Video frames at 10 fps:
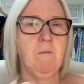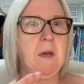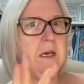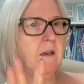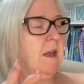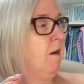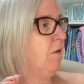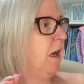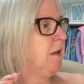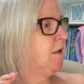pinged their
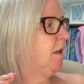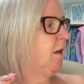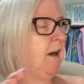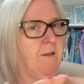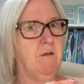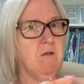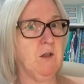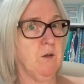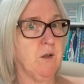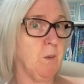elastic and the
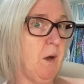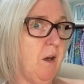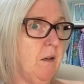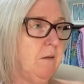results were